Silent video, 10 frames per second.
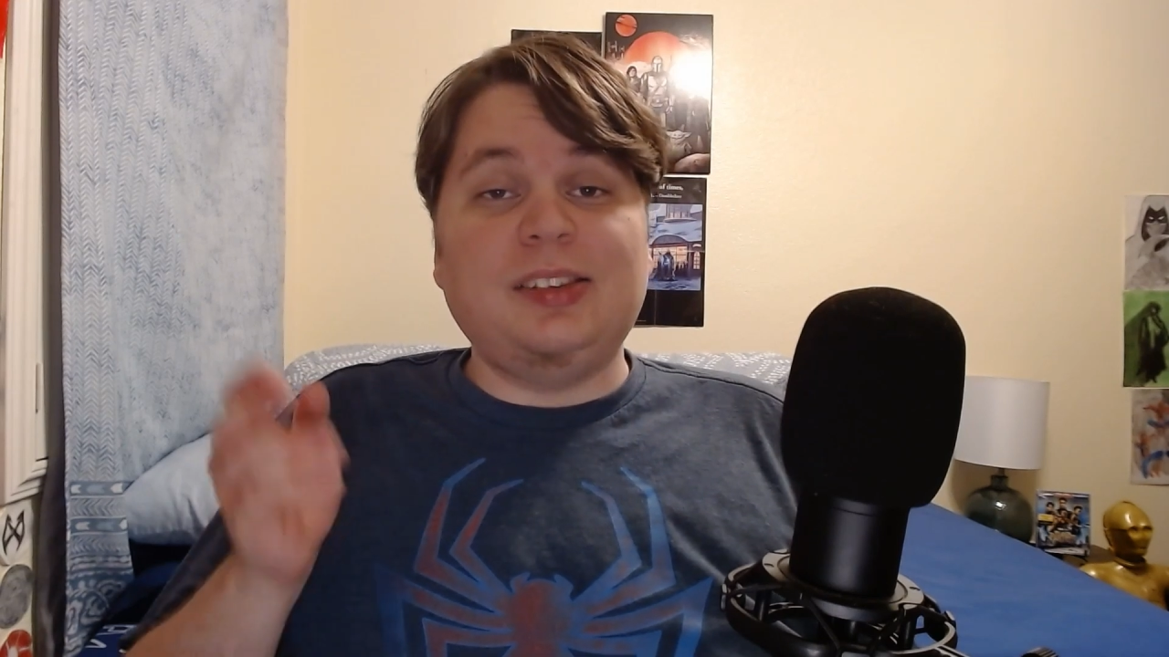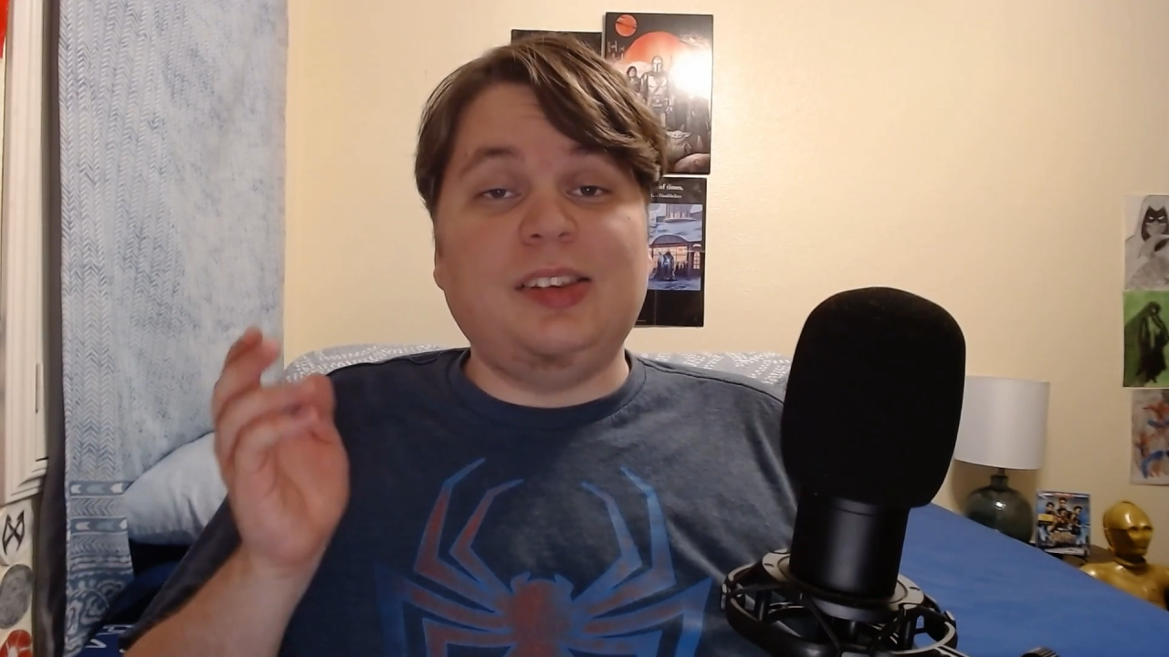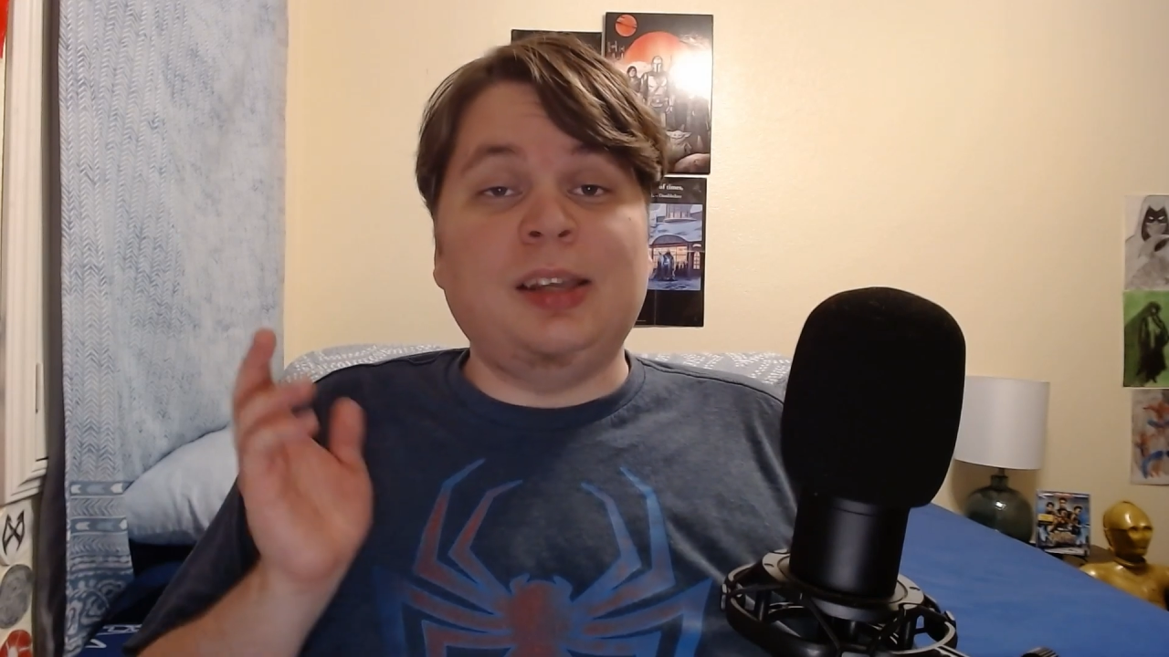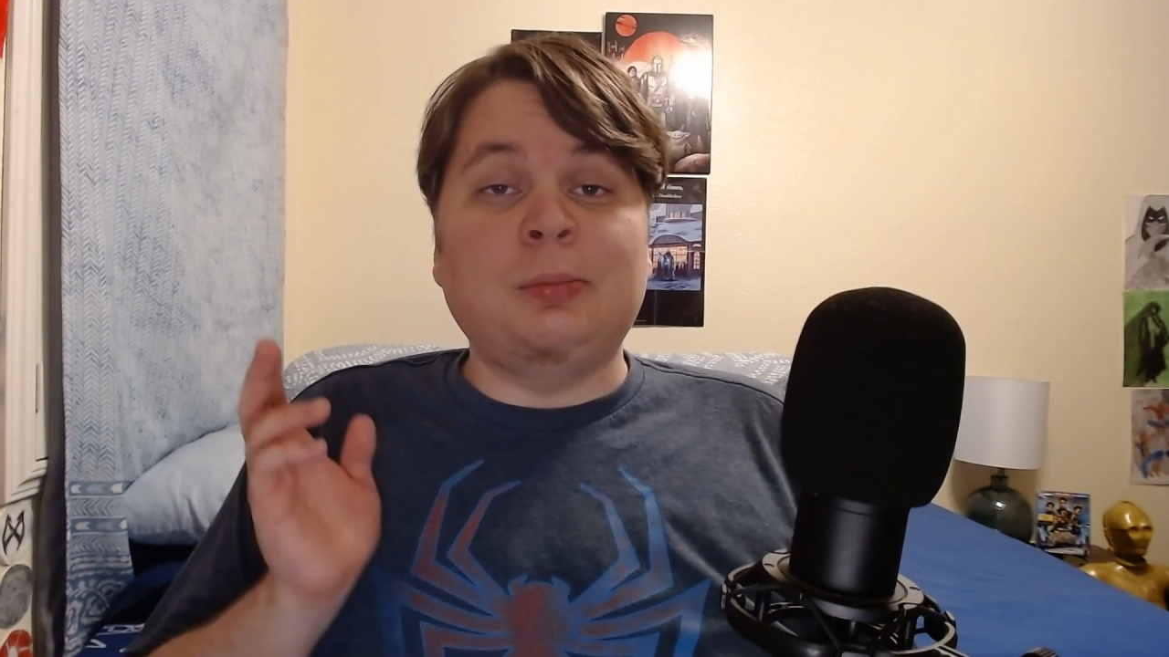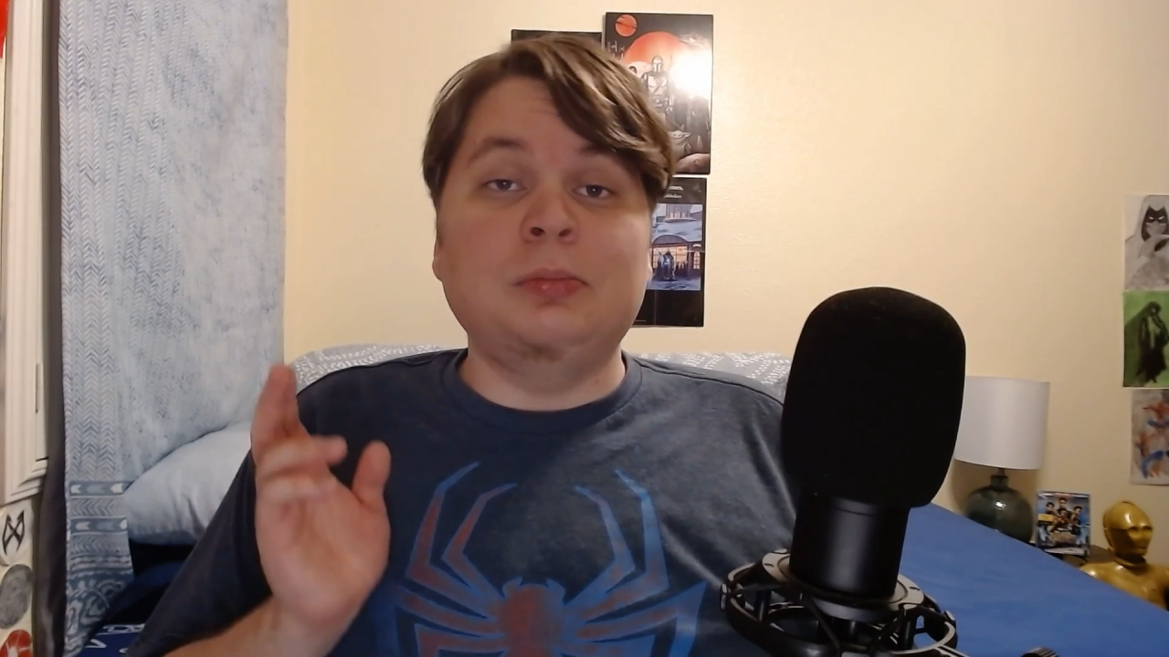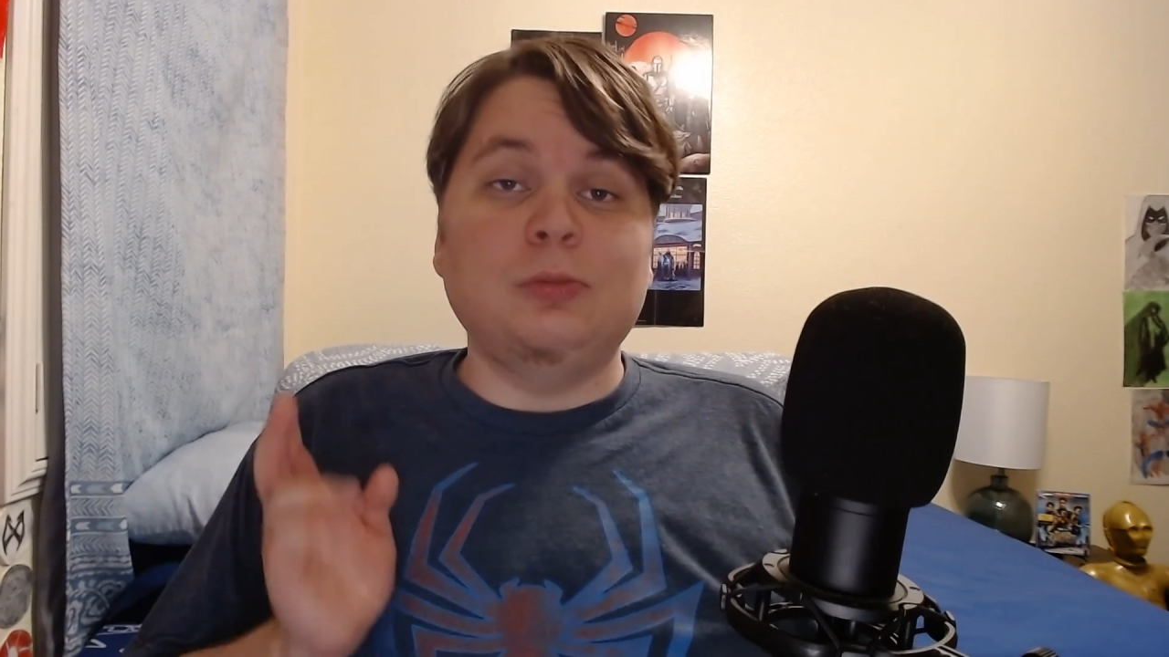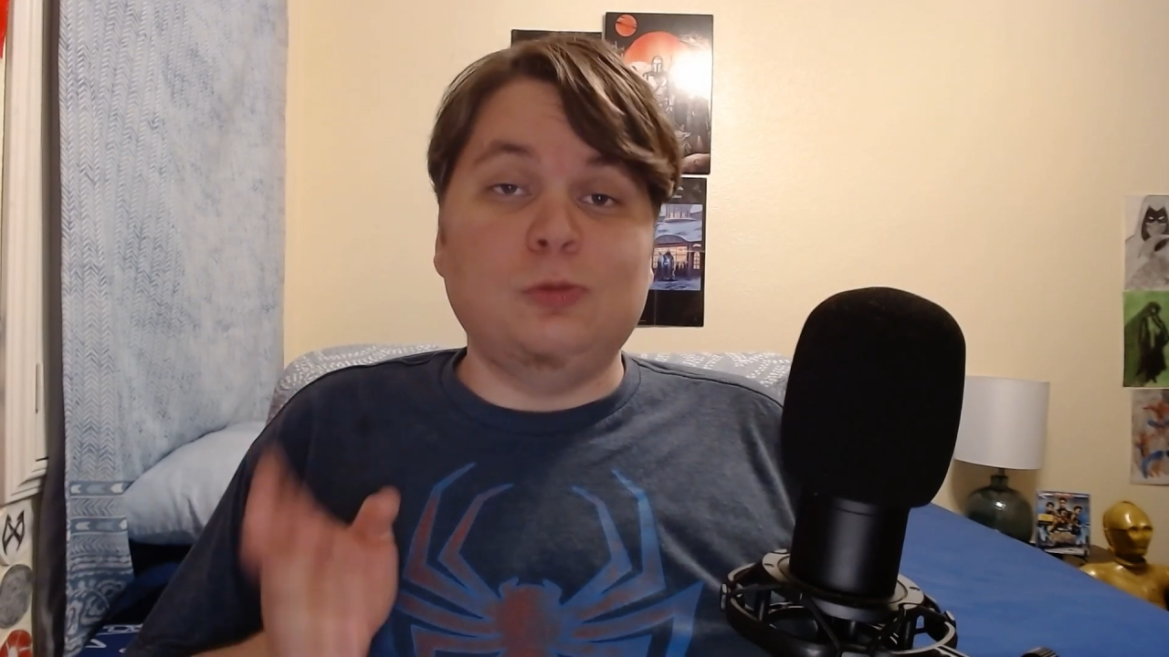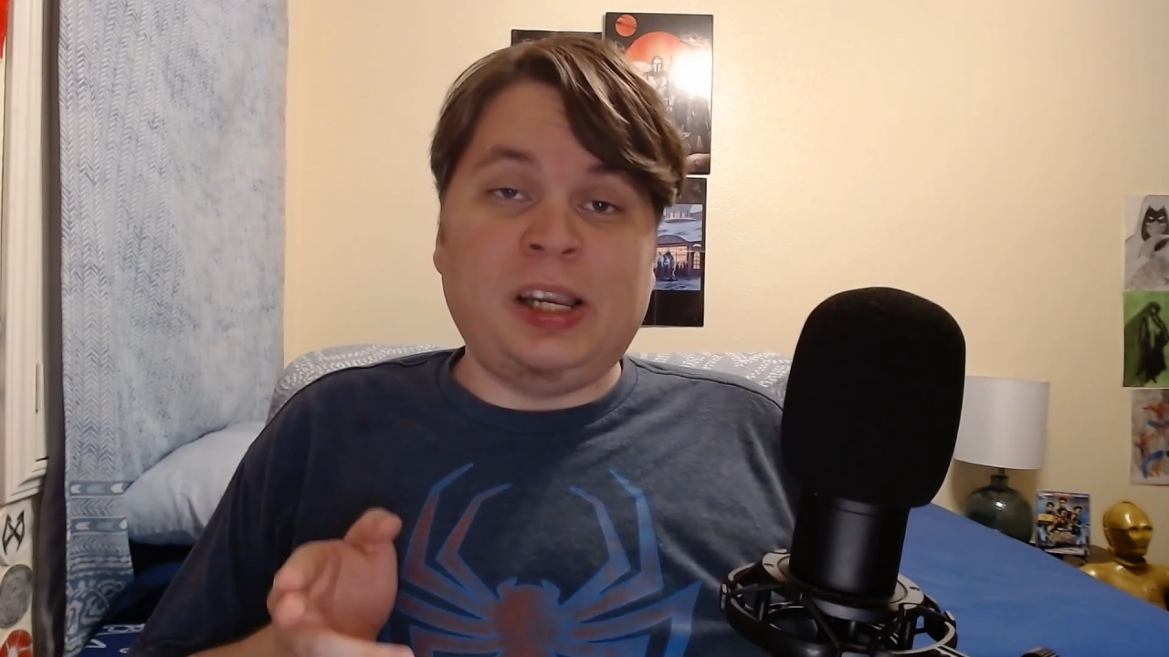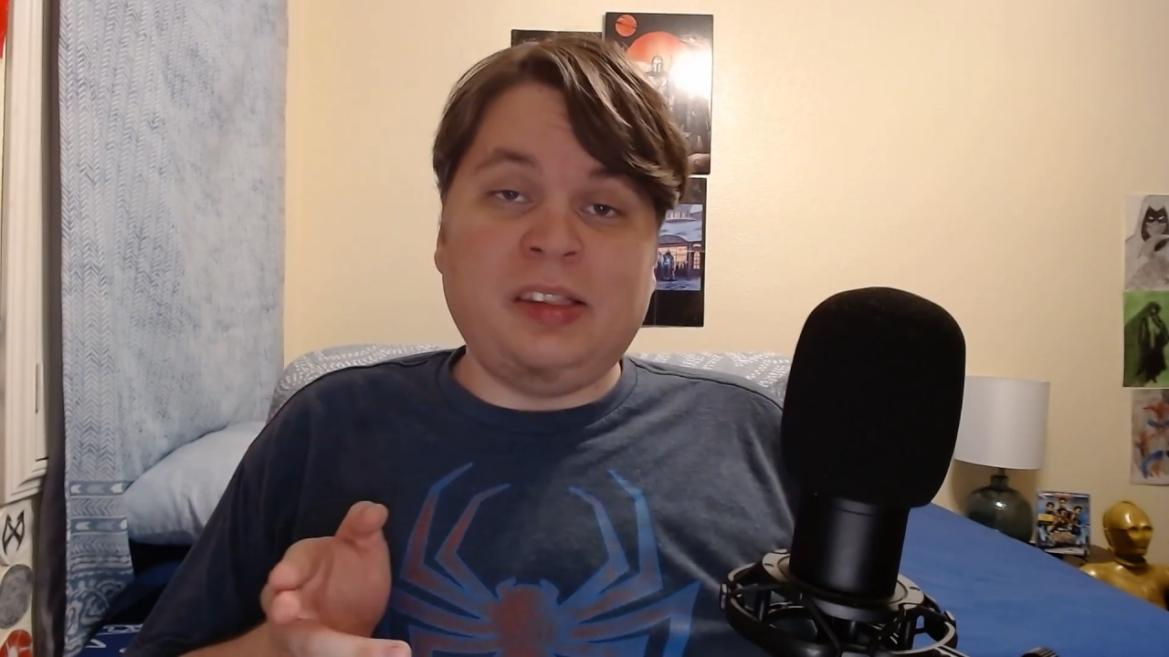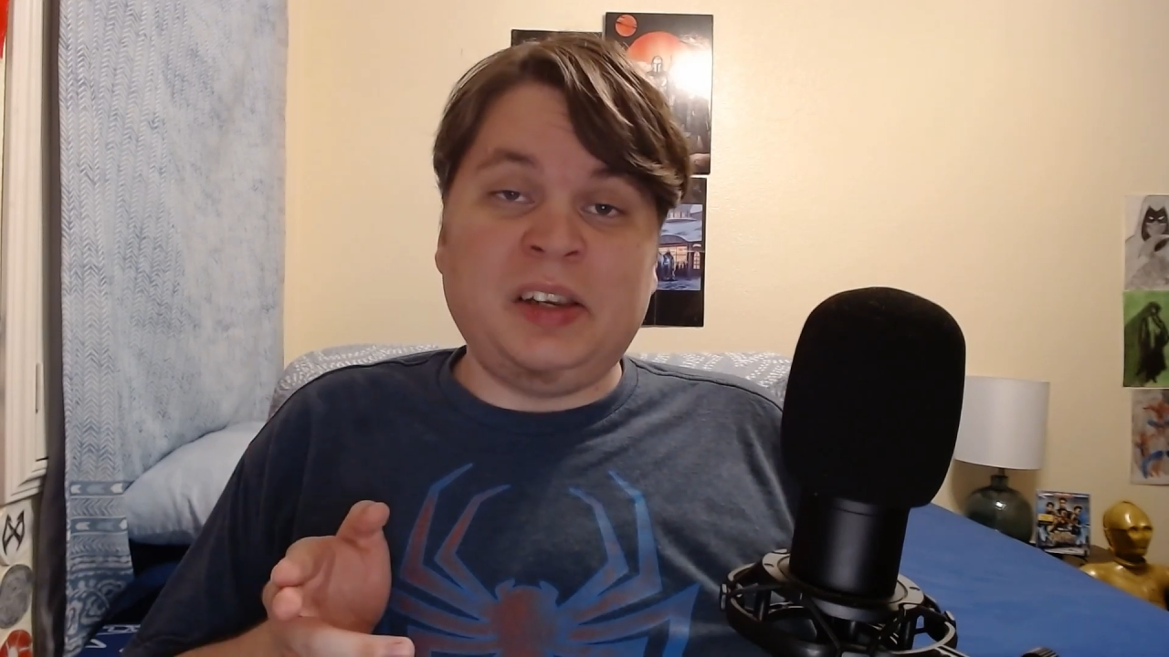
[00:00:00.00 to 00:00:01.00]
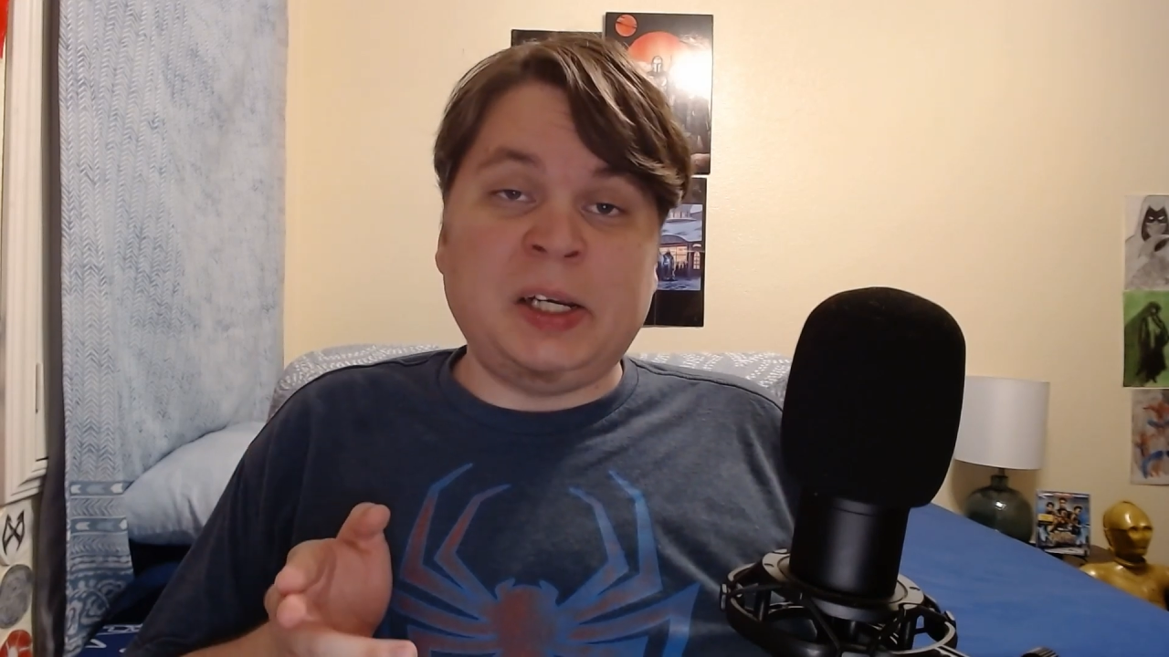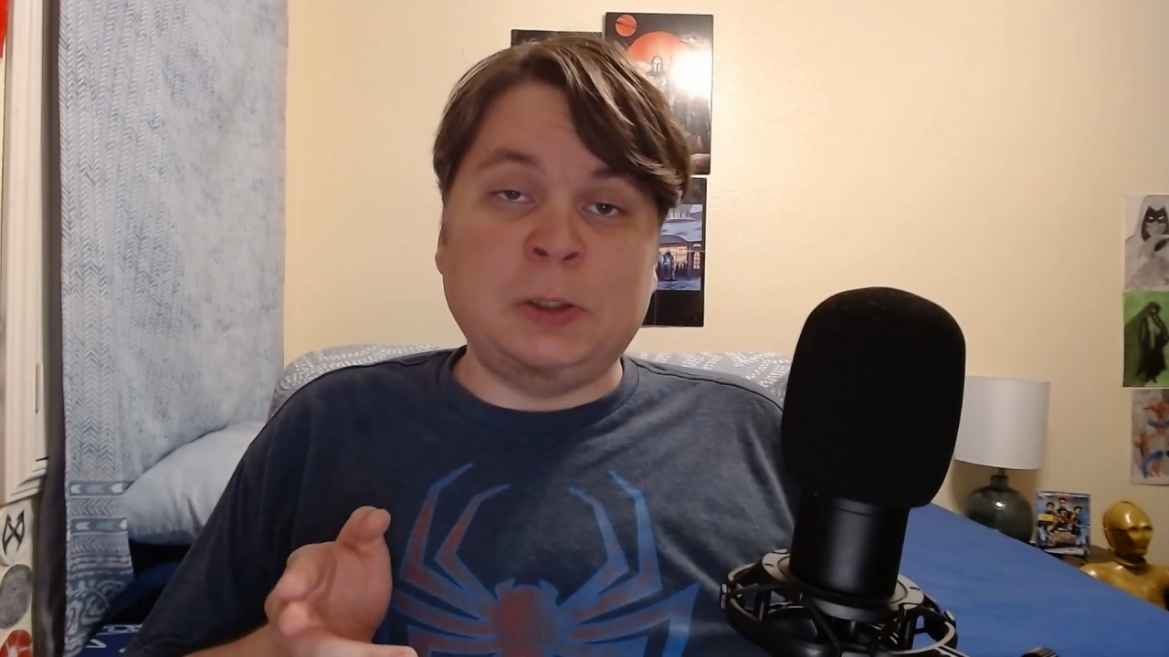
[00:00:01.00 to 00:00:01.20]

them right now.